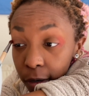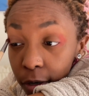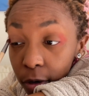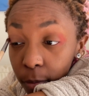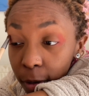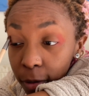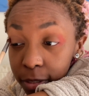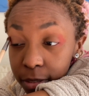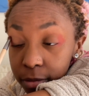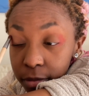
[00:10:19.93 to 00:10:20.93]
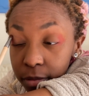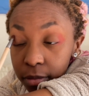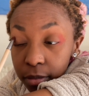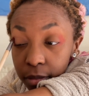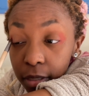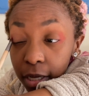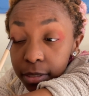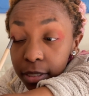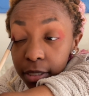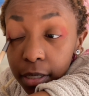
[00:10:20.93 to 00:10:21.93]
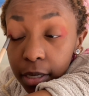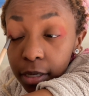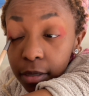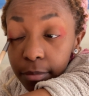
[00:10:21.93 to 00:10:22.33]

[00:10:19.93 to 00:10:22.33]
Girl boss, gaslight, gatekeep.